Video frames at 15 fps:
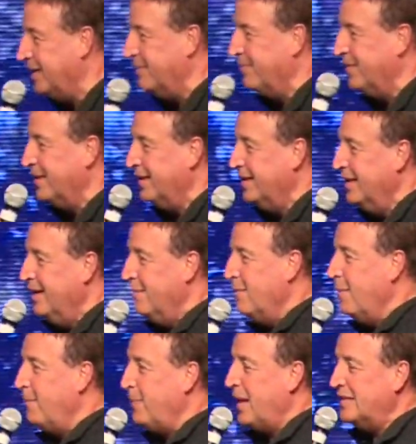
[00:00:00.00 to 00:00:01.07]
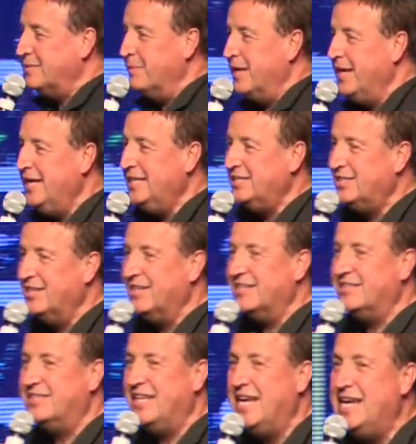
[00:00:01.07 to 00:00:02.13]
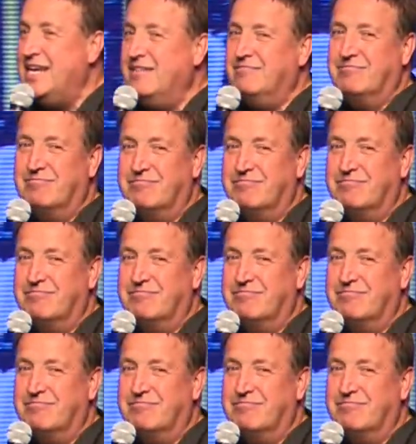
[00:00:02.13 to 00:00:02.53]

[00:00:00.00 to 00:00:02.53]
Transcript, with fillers: I'm going to apply some heat to the seat.